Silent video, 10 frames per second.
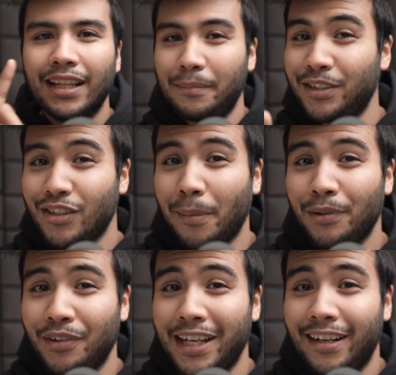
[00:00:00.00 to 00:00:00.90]
Let me
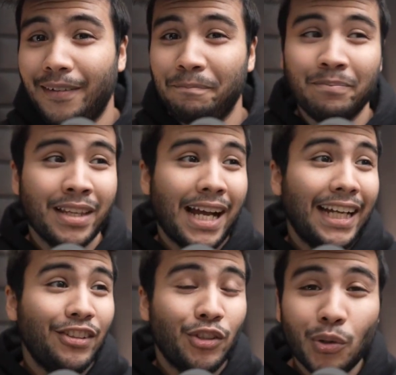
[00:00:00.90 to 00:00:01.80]
stop you there.
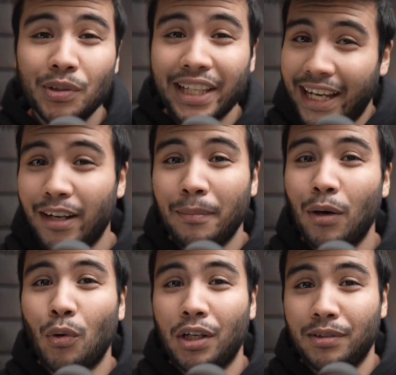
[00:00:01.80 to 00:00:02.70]
I don't care
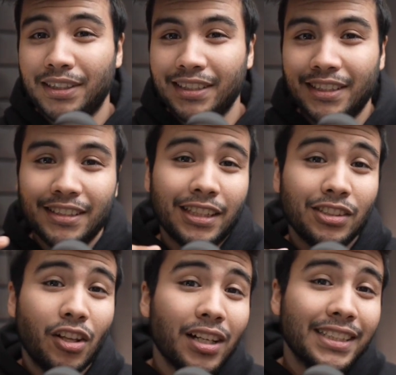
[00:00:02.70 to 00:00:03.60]
about water resistance.
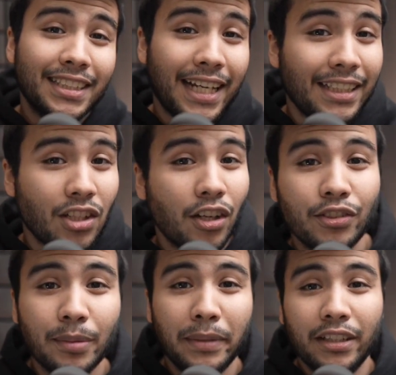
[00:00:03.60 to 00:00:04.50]
As long as it has
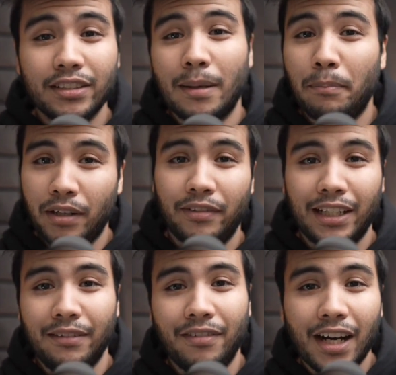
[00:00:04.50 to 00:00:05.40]
100 meters, I'm
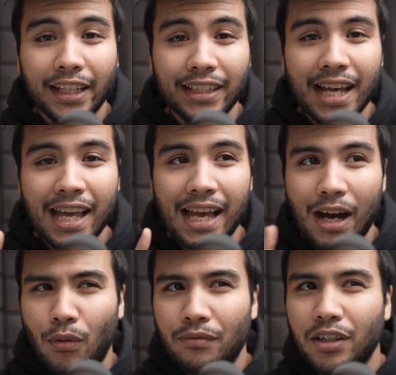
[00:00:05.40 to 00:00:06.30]
perfectly fine.
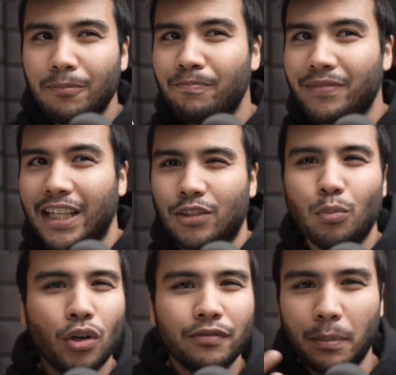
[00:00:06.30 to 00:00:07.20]
However, it's
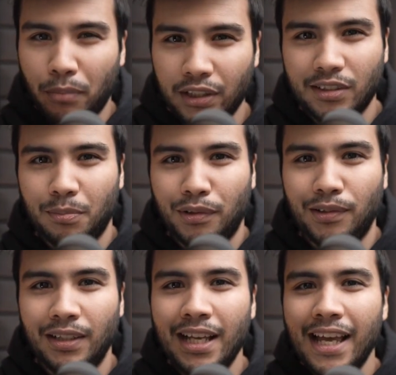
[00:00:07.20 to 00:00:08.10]
more of the
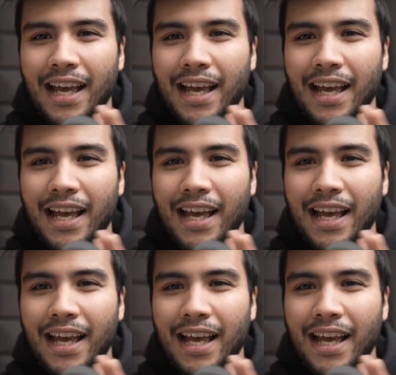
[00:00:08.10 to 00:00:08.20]
principle.